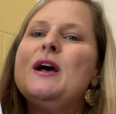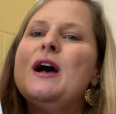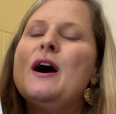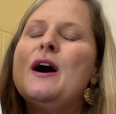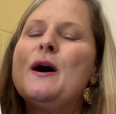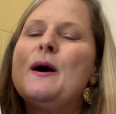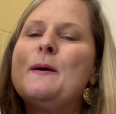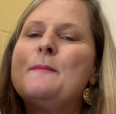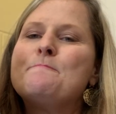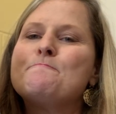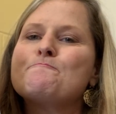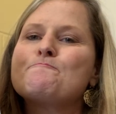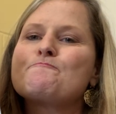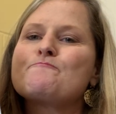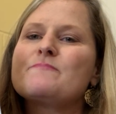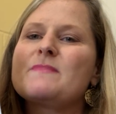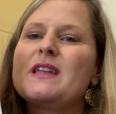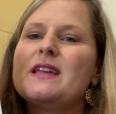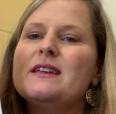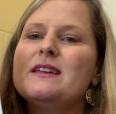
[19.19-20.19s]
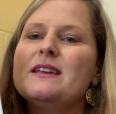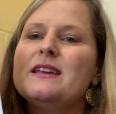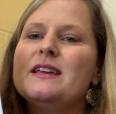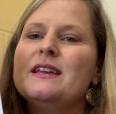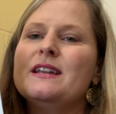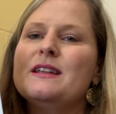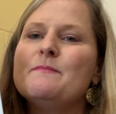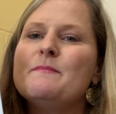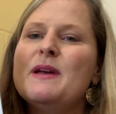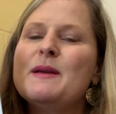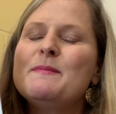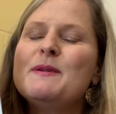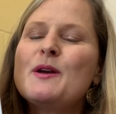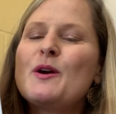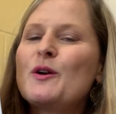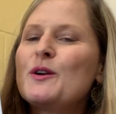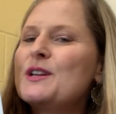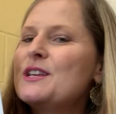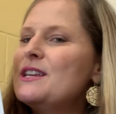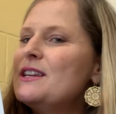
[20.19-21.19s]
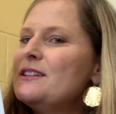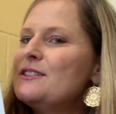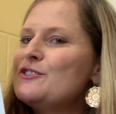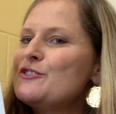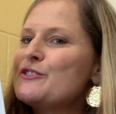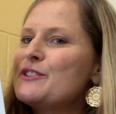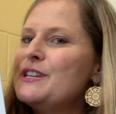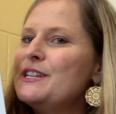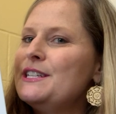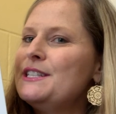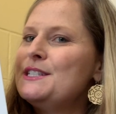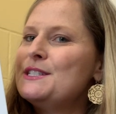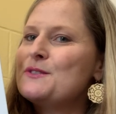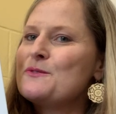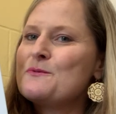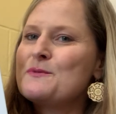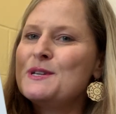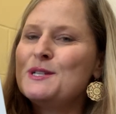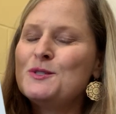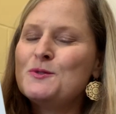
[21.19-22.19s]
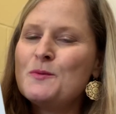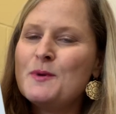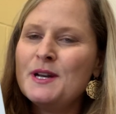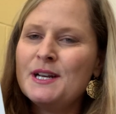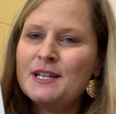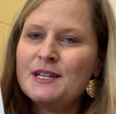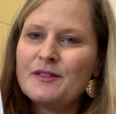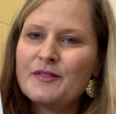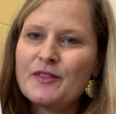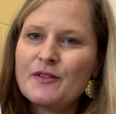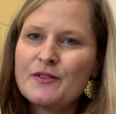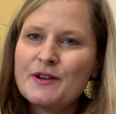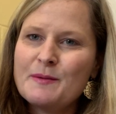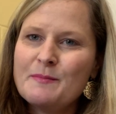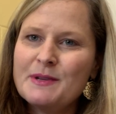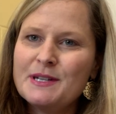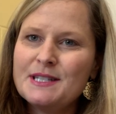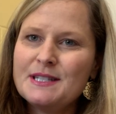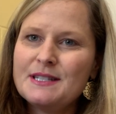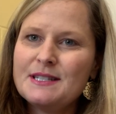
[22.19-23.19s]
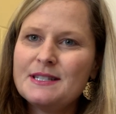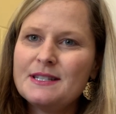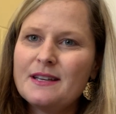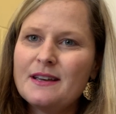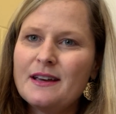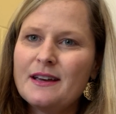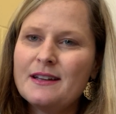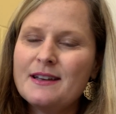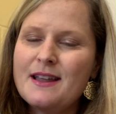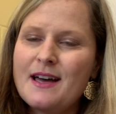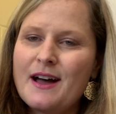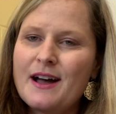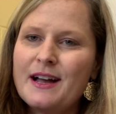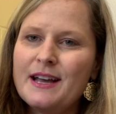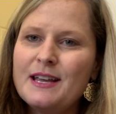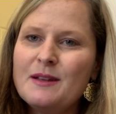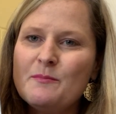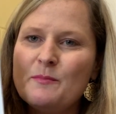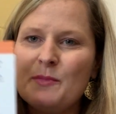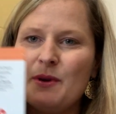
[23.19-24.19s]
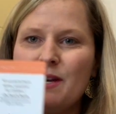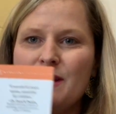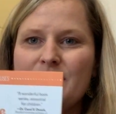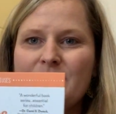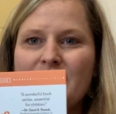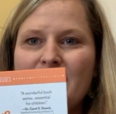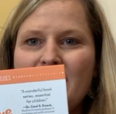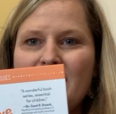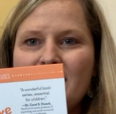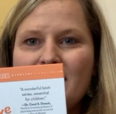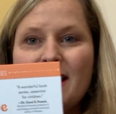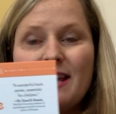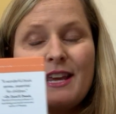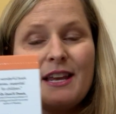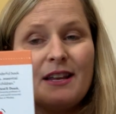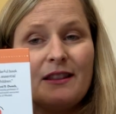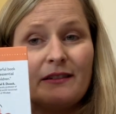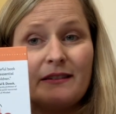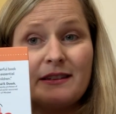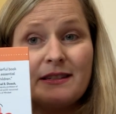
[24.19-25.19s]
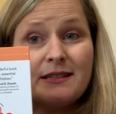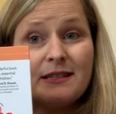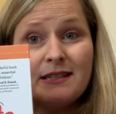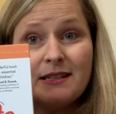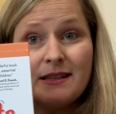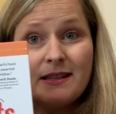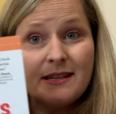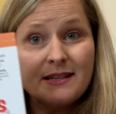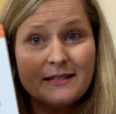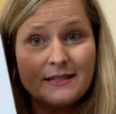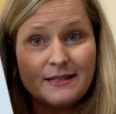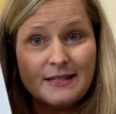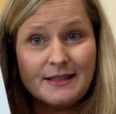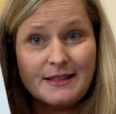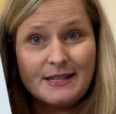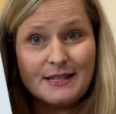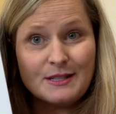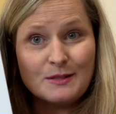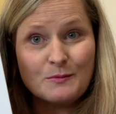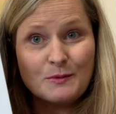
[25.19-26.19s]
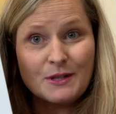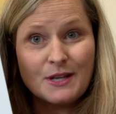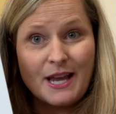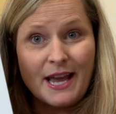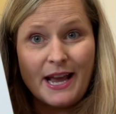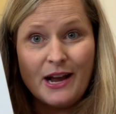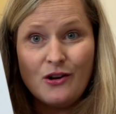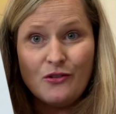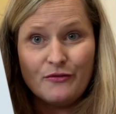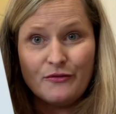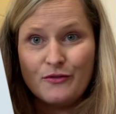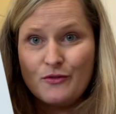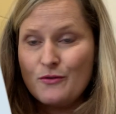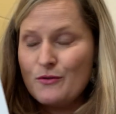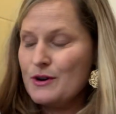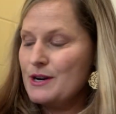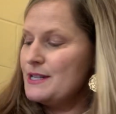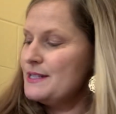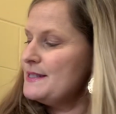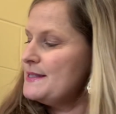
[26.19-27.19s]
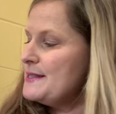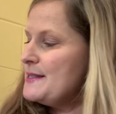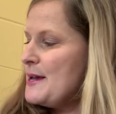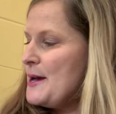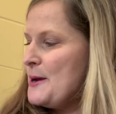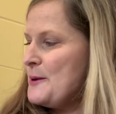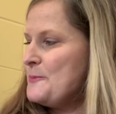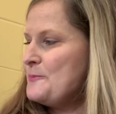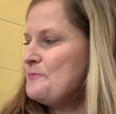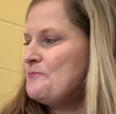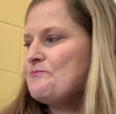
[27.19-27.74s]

and it may be hard to get your kids to read 20 to 30 minutes a night, but they can listen to this and this would count for it. So